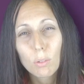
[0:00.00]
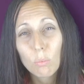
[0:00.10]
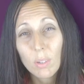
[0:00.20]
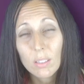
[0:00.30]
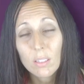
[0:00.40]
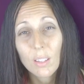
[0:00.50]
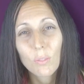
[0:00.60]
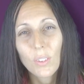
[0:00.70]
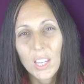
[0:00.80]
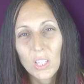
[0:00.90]
rinse
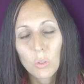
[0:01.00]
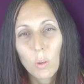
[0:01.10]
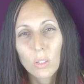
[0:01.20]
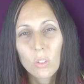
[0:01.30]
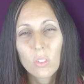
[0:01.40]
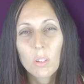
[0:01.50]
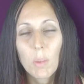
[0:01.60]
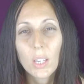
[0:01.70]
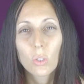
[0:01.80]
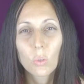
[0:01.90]
for each one just to
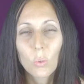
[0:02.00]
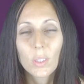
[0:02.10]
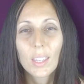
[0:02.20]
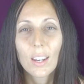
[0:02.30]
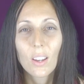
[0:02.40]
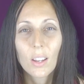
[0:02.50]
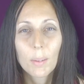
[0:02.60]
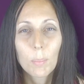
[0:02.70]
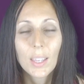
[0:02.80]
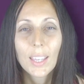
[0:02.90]
make sure that
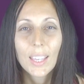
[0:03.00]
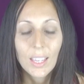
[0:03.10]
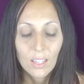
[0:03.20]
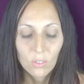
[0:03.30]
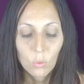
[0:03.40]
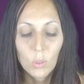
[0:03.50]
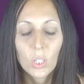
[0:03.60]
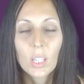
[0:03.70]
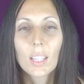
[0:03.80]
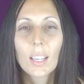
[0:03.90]
I'm
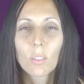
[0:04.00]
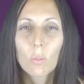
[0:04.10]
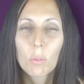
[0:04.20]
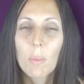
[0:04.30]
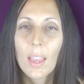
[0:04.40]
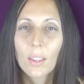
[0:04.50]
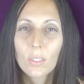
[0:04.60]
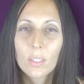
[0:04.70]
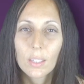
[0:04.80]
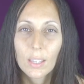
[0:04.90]
swishing a good amount.